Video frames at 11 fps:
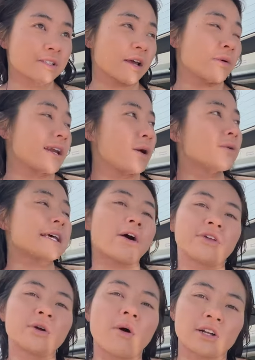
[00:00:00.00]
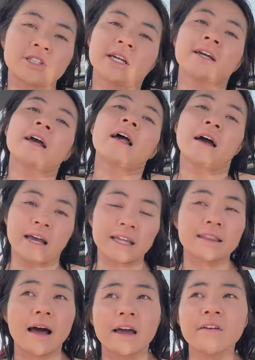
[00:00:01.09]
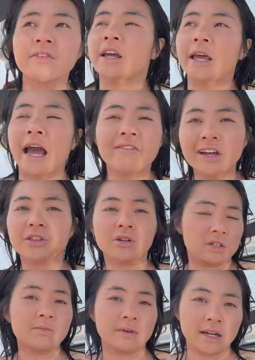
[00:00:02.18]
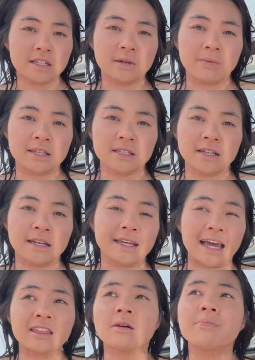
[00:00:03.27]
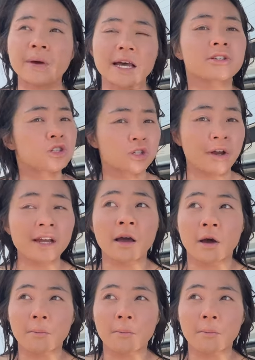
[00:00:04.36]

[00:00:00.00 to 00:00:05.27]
Like, when I was out there watching it live, you have like 30 minutes to basically get the best trick.